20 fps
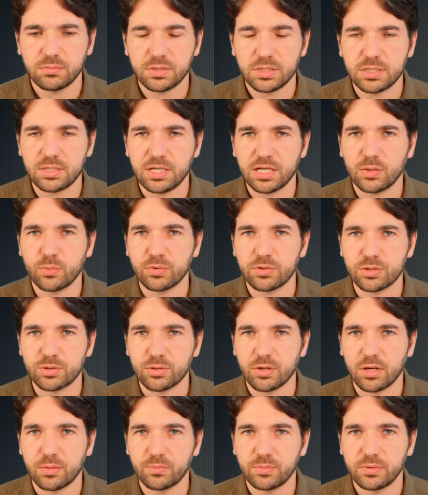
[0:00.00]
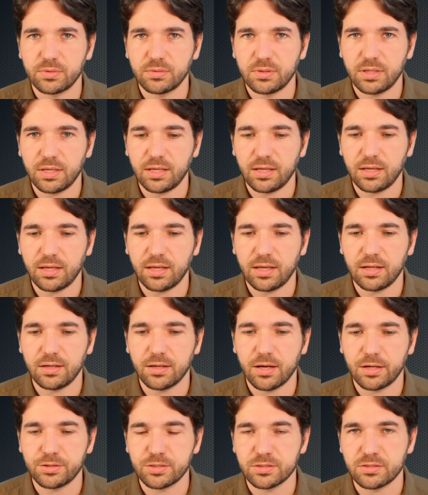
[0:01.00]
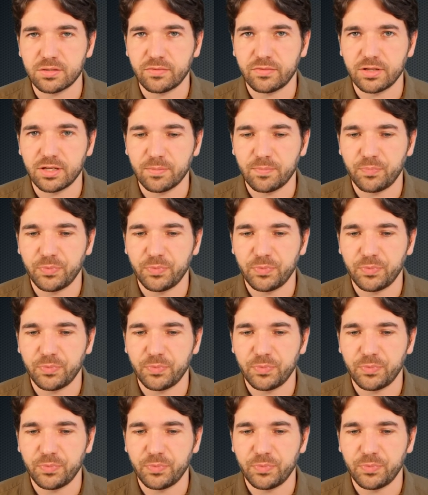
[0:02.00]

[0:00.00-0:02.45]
stick with Trump and not just flip?